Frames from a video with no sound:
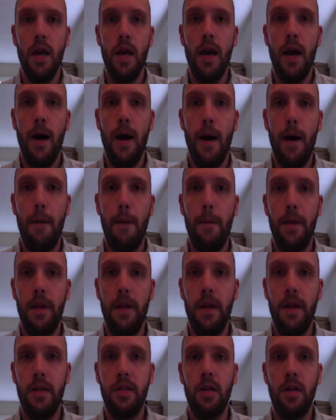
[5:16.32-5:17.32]
And then
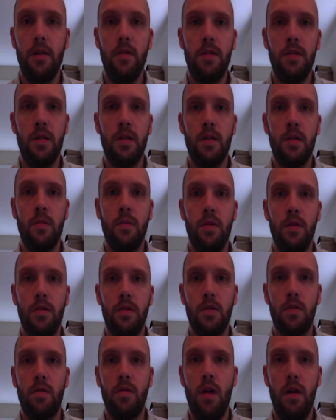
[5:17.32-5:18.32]
I start using some of those
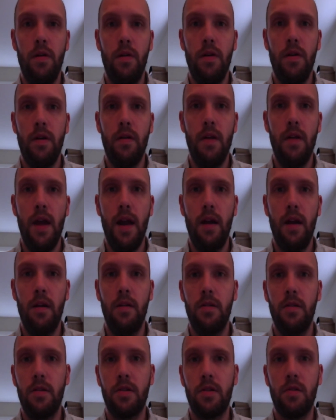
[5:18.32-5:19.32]
crawl
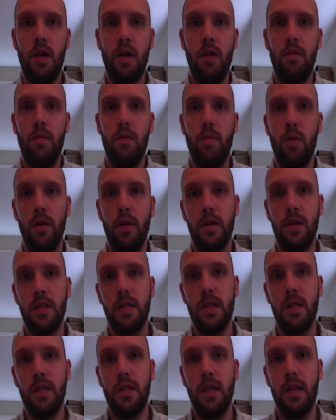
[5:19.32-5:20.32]
errors, crawl
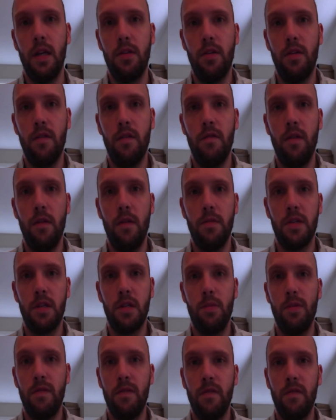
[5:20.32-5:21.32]
reports, etc. from
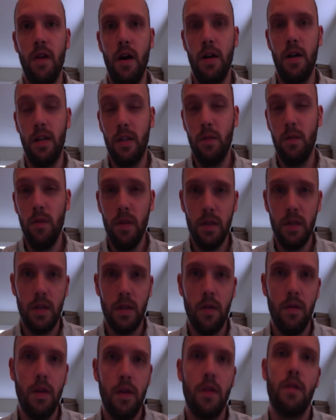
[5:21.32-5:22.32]
Screaming Frog, as well as
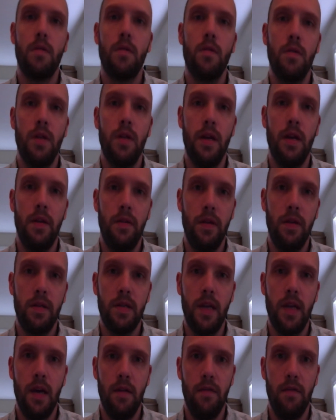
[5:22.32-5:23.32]
going in a Google Analytics
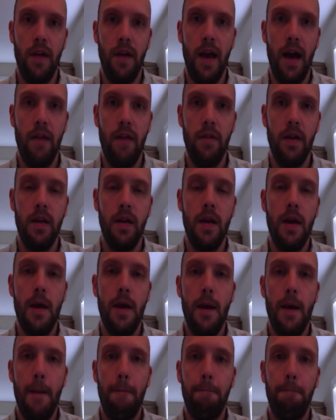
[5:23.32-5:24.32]
account if I have it,
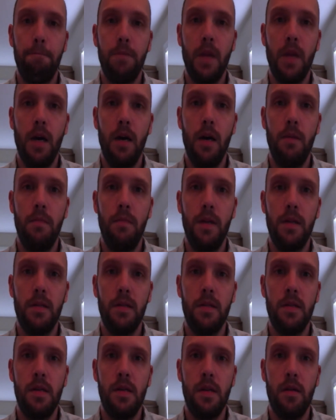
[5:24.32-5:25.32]
and
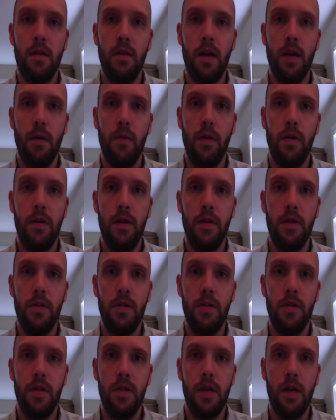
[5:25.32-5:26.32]
seeing, okay, what are the
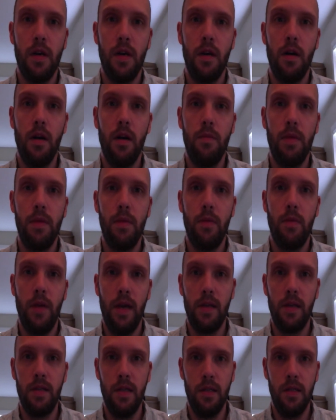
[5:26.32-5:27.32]
issues here? Are people
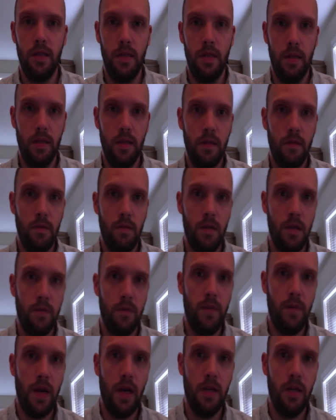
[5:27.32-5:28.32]
accessing these
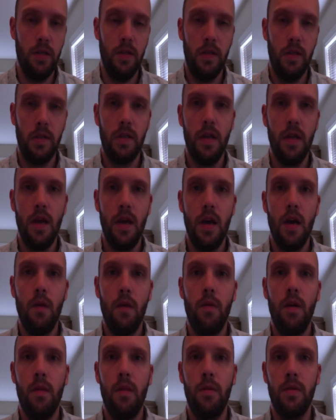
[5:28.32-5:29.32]
pages?
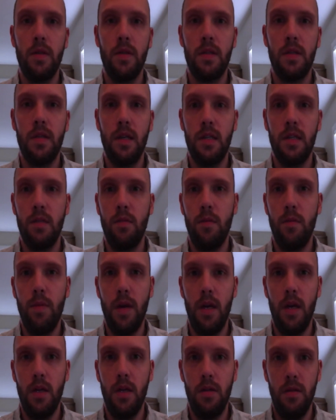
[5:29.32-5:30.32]
What are the most accessible
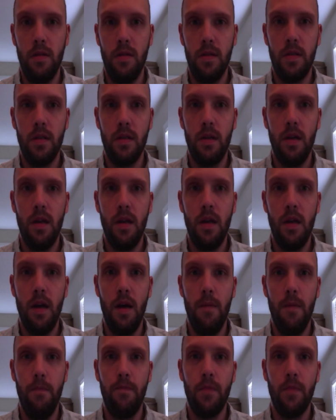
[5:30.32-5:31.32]
pages?
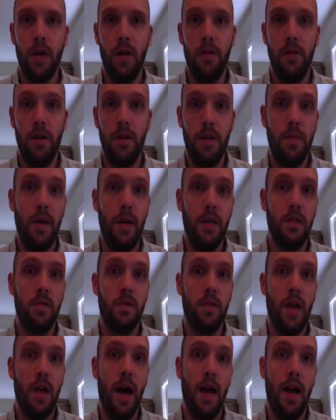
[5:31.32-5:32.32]
Are there any pages
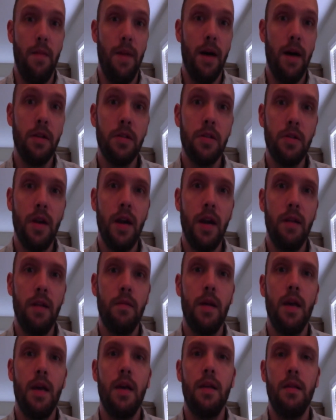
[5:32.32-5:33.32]
with a high bounce rate?
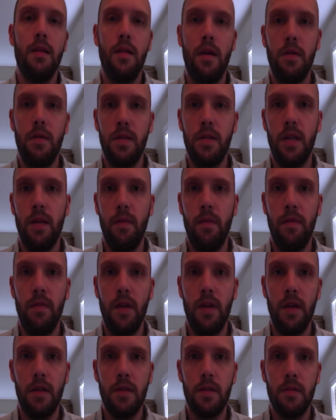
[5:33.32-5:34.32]
Those type of
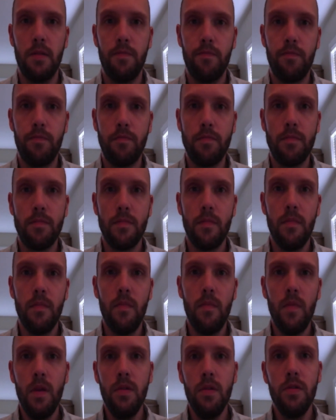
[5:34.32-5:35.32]
things.
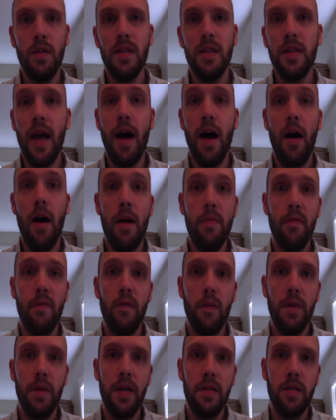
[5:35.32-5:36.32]
So that's how I
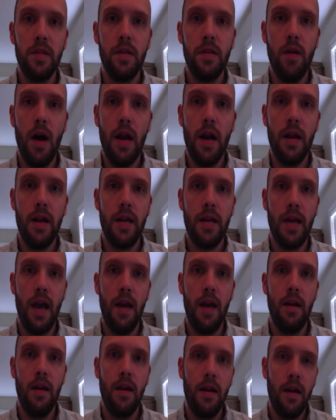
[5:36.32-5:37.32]
perform an SEO audit.
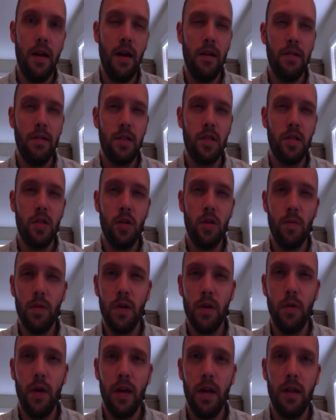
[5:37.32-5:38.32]
Again, not a super
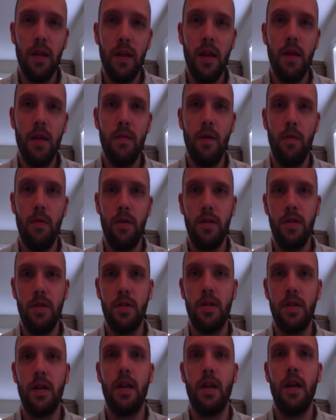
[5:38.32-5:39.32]
quick thing, but once you
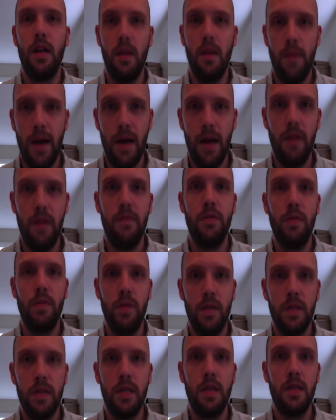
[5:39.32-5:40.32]
start getting in the pattern of doing
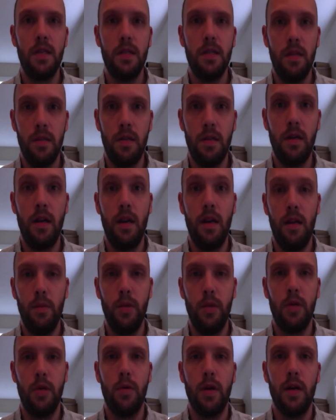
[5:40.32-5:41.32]
these things, they start getting a
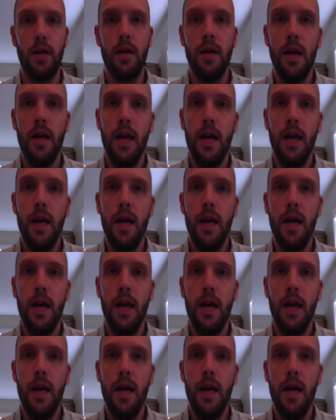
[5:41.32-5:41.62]
little bit quicker.